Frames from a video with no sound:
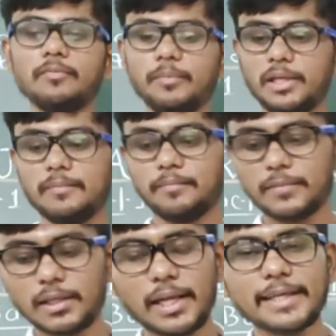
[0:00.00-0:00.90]
of
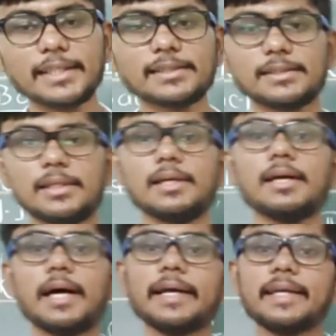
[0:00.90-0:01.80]
me like this.
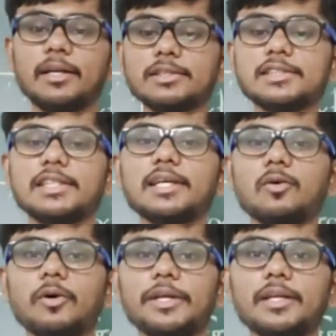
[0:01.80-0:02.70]
I cannot see the
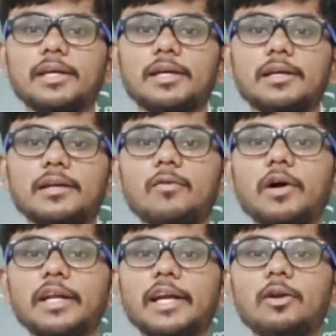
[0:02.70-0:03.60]
coin. Now
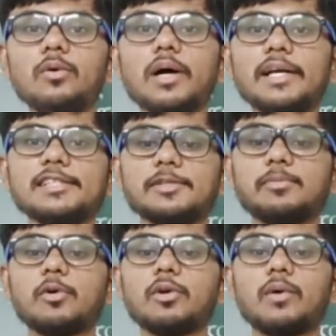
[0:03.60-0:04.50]
what I will do? I will just
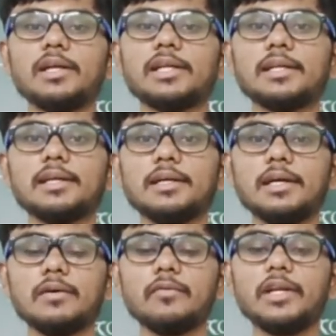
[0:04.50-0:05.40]
pour water.
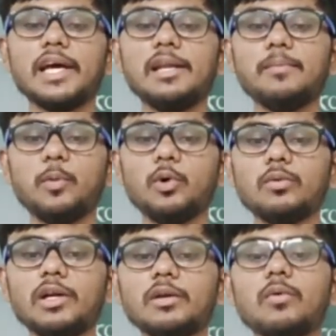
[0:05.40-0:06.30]
When I pour
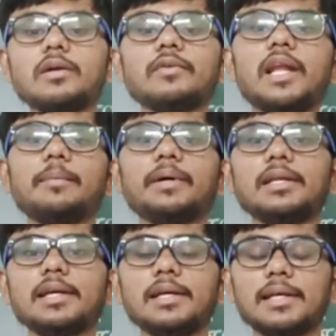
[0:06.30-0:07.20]
water, what will
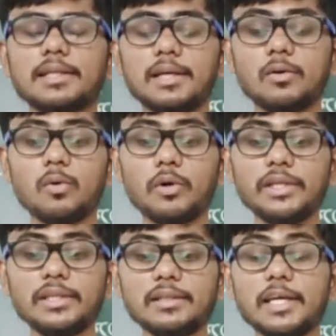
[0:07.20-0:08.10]
happen? The
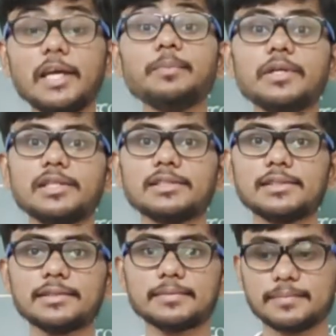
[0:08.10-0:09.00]
coin
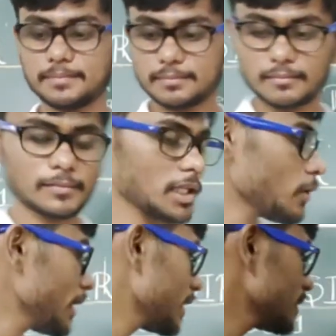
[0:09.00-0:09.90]
appears. Now
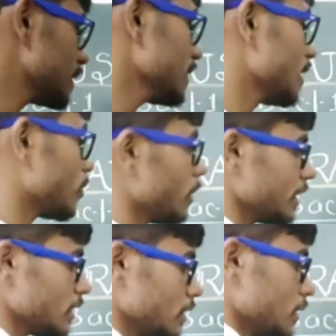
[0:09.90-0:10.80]
I can see the
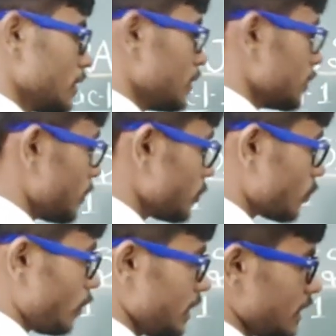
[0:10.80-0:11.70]
coin. Suppose coin